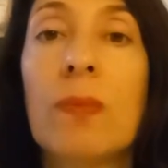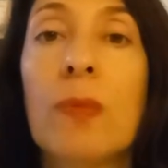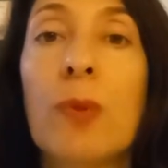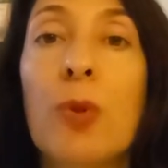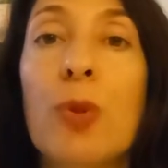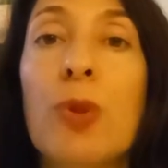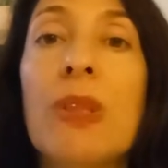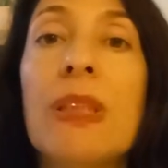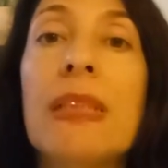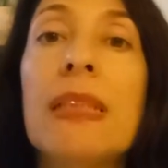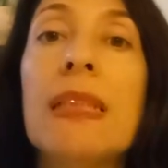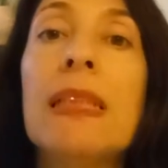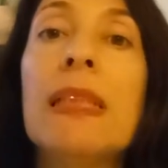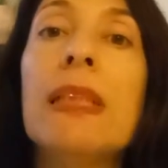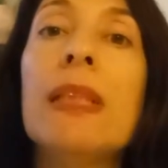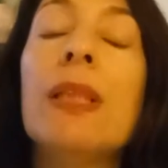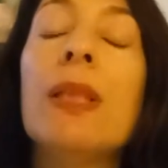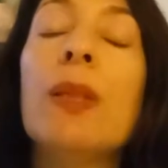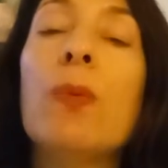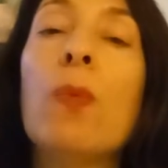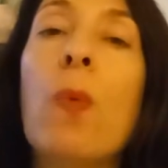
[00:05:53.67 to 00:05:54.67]
to
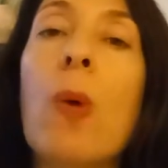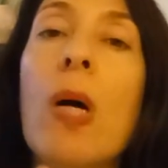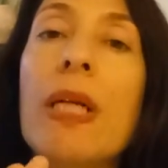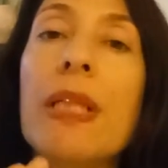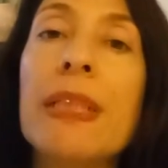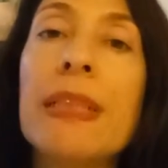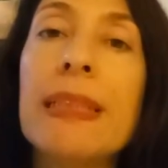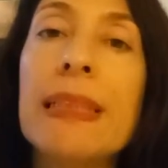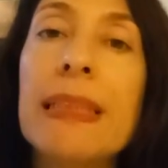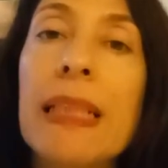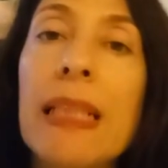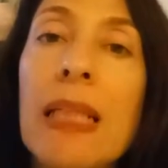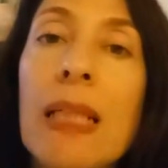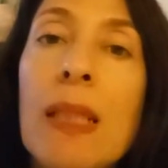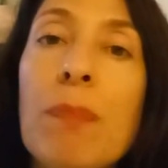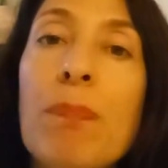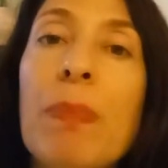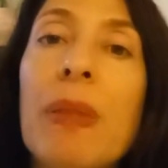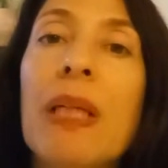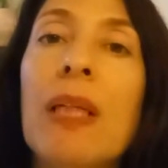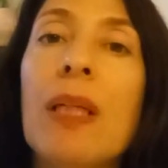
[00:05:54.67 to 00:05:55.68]
see what is
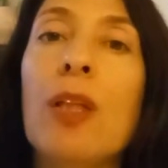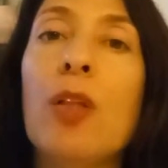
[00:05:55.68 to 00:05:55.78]
keeping